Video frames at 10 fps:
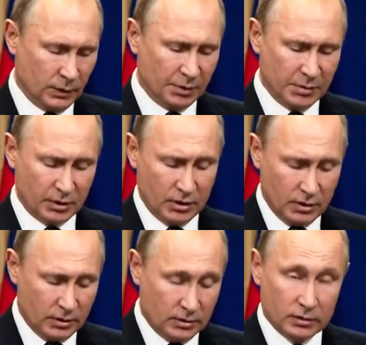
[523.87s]
we are ready
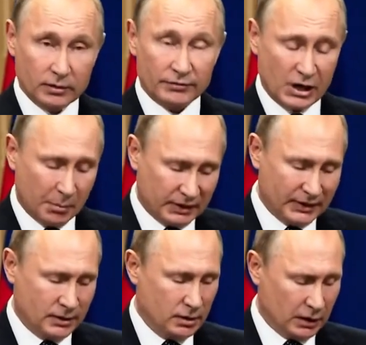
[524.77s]
to
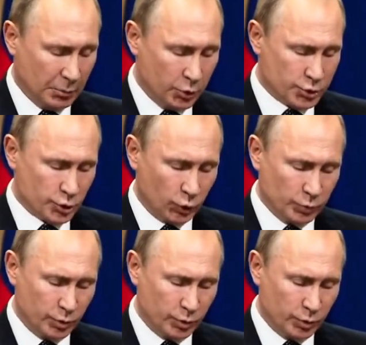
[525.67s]
analyze together.